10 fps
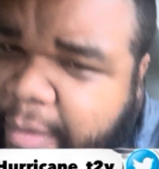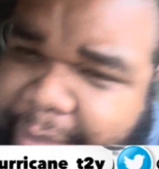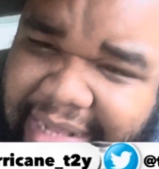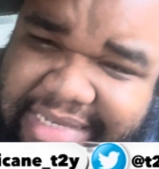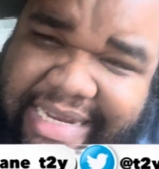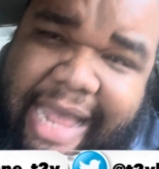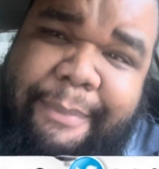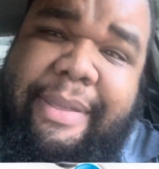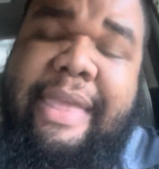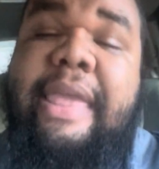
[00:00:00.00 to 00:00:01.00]
pick
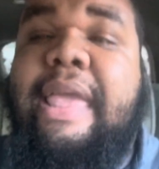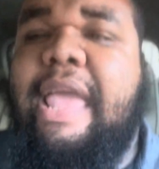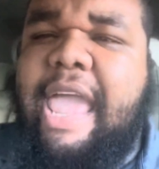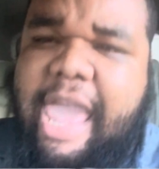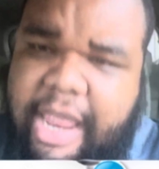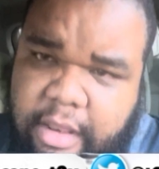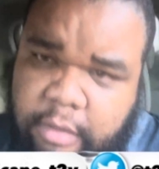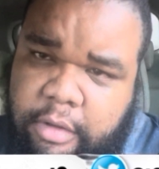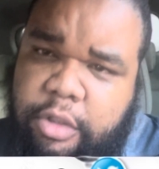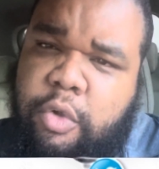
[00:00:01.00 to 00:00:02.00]
stop at
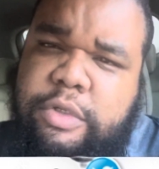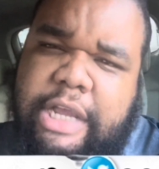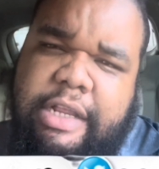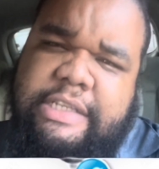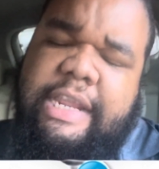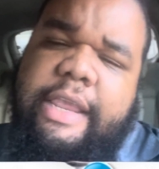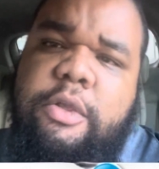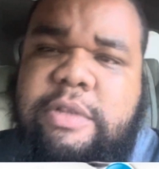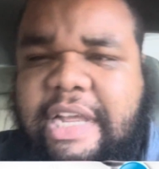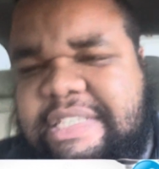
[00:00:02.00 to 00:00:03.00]
Utah State.
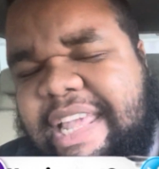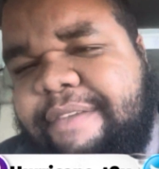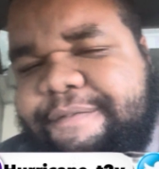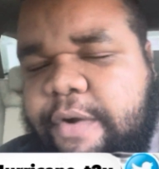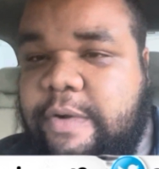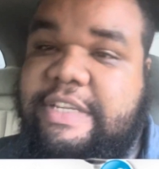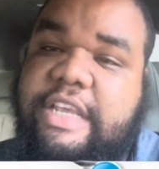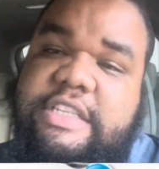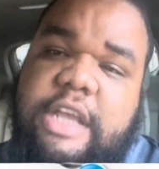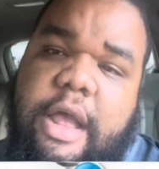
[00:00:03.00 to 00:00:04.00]
Utah State
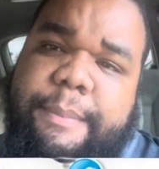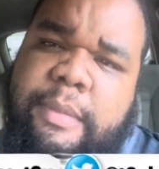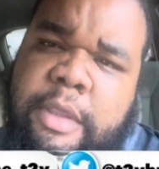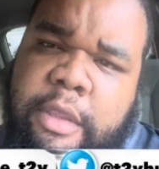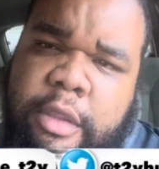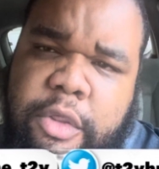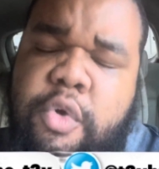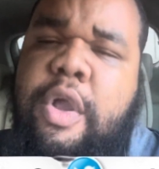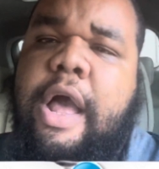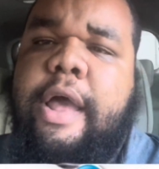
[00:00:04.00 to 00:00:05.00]
versus um,
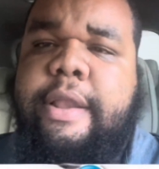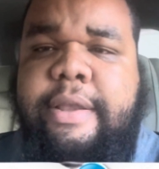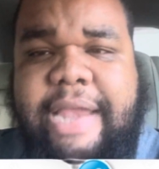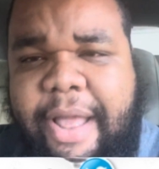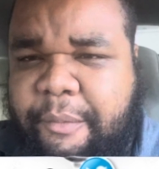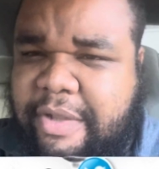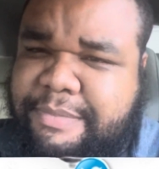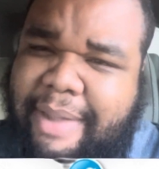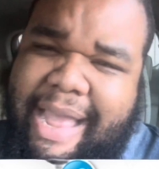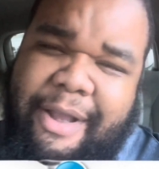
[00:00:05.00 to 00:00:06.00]
UConn. That was
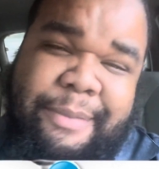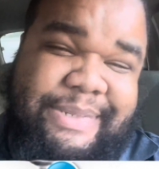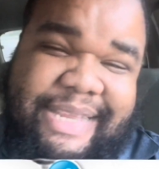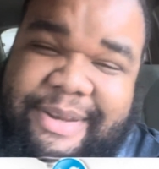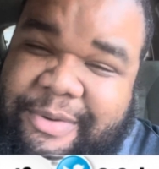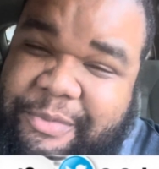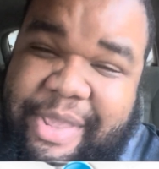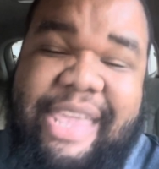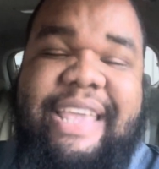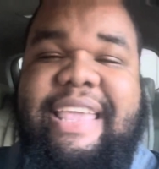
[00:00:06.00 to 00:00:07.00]
my upset of the
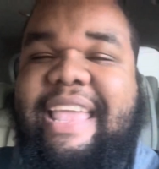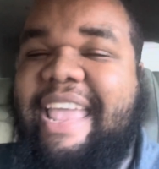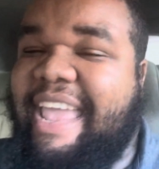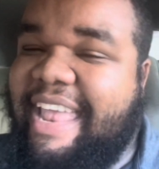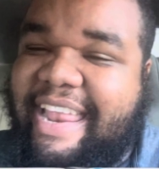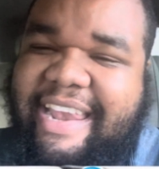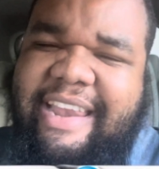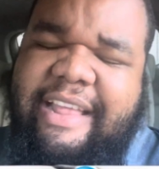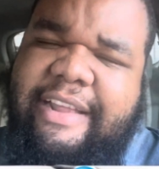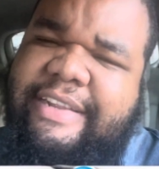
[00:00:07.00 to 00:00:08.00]
week.
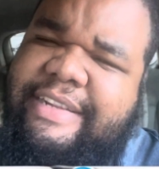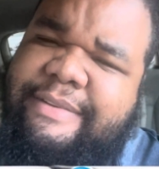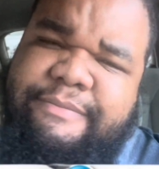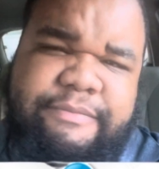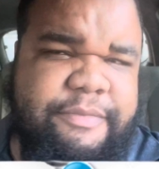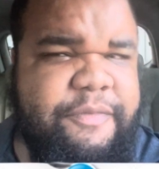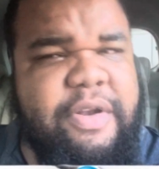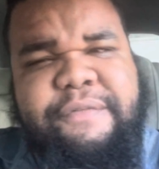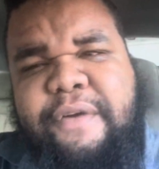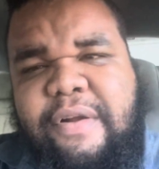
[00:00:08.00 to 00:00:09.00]
And um,
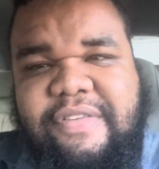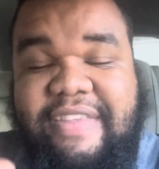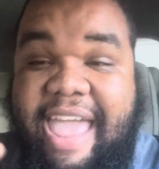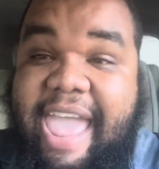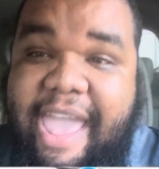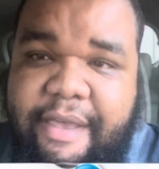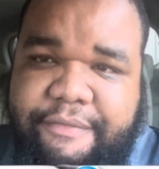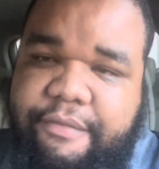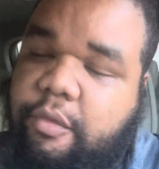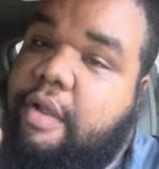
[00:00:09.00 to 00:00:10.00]
for the first half,
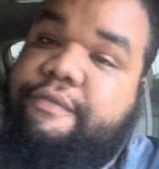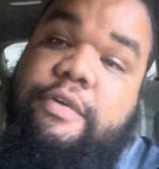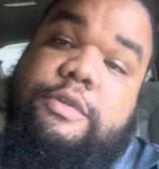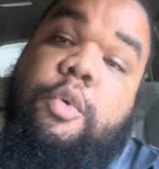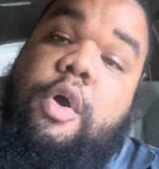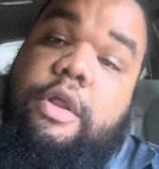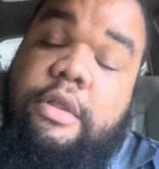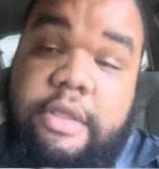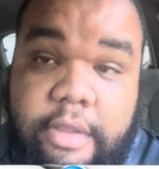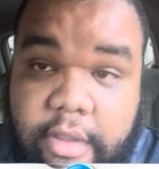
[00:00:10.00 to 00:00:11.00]
well, first quarter,
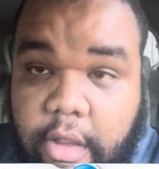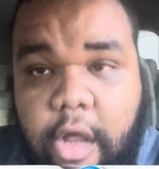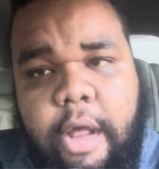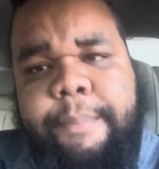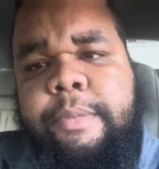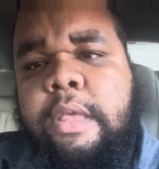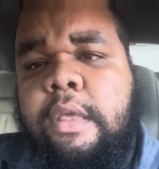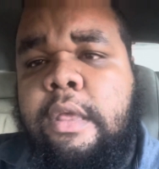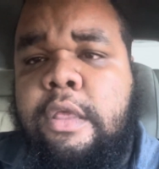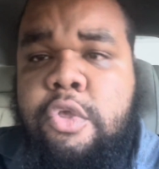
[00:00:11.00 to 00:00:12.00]
um,
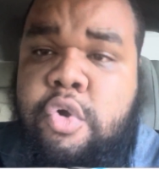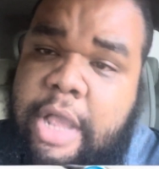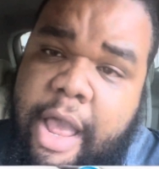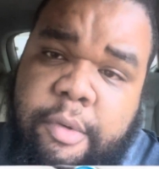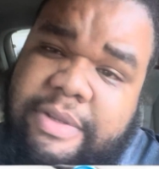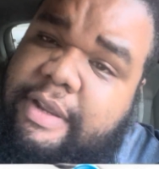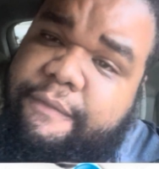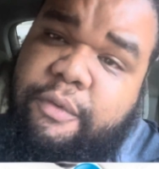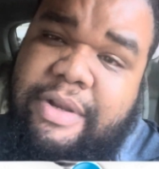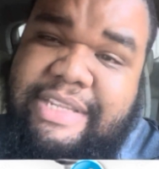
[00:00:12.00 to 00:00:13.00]
UConn was
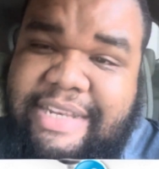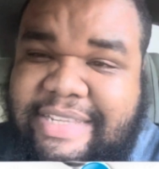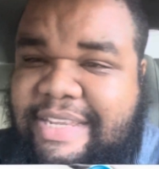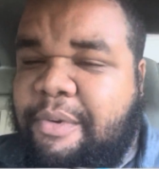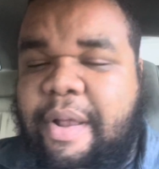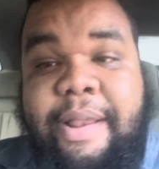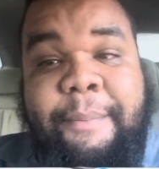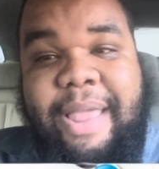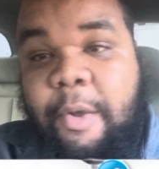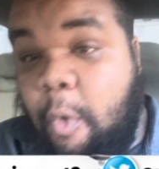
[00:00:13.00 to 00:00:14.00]
up 14 to 0. And I'm
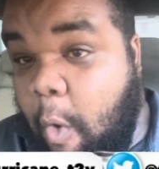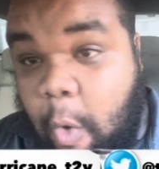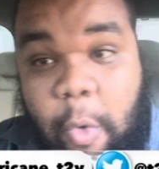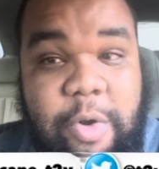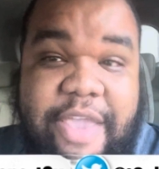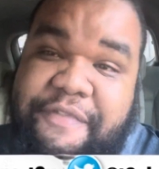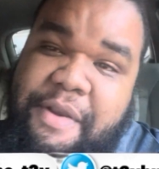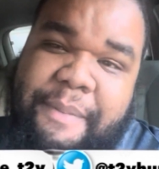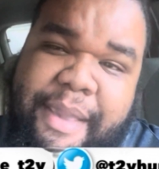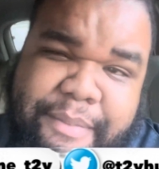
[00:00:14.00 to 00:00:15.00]
like, whoa, they
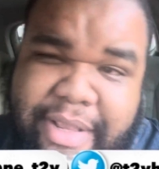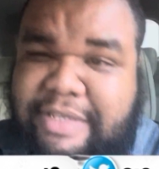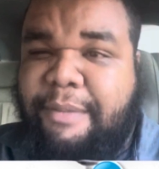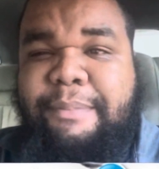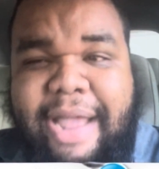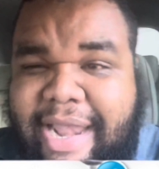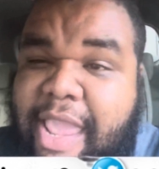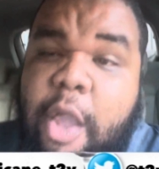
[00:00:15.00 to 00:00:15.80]
finna make me some money.